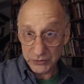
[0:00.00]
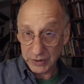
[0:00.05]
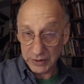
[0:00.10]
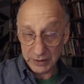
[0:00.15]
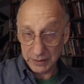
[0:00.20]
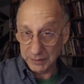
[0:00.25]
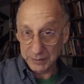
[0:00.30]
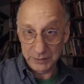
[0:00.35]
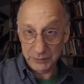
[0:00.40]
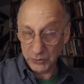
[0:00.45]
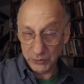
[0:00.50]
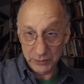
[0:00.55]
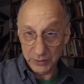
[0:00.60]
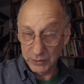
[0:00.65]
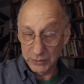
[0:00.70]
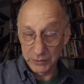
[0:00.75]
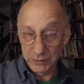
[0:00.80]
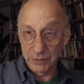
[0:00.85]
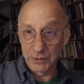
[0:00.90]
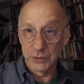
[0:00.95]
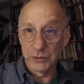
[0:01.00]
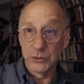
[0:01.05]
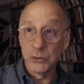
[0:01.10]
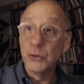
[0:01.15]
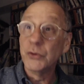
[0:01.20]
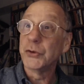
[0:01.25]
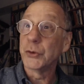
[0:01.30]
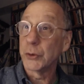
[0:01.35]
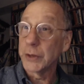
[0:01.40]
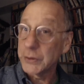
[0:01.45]
So the
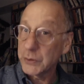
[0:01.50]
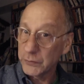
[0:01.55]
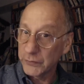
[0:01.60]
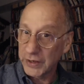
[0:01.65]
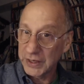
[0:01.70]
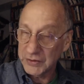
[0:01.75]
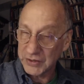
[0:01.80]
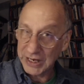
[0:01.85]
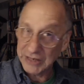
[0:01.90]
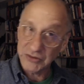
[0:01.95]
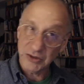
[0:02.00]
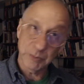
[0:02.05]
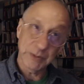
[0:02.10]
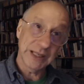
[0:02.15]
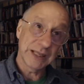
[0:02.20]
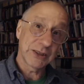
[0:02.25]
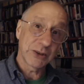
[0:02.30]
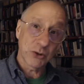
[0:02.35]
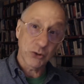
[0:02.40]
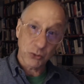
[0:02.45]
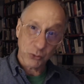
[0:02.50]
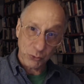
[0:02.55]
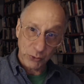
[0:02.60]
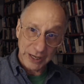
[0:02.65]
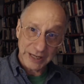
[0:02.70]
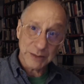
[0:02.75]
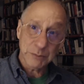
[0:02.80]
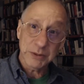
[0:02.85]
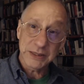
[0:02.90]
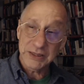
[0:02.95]
user interface has to be
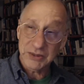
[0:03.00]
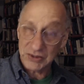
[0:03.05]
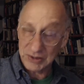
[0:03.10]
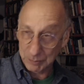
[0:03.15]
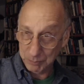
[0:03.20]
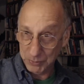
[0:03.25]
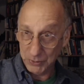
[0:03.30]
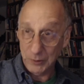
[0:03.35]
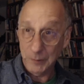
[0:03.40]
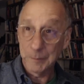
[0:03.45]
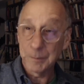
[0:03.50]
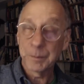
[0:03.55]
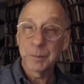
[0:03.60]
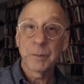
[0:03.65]
incredibly simple.